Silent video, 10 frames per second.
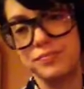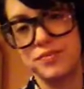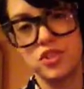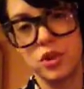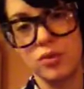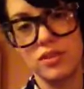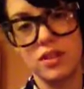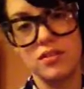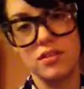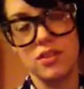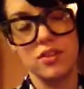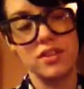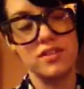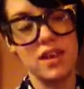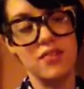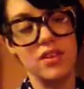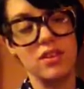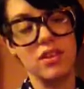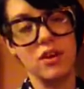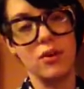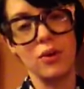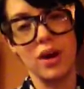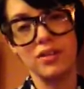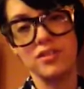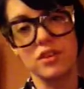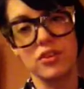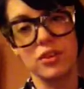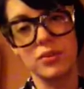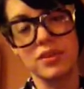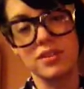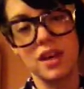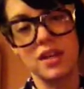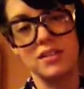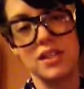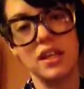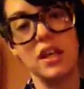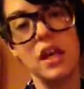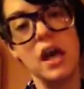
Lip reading: shows that it's a 37, though I disagree with the sizing.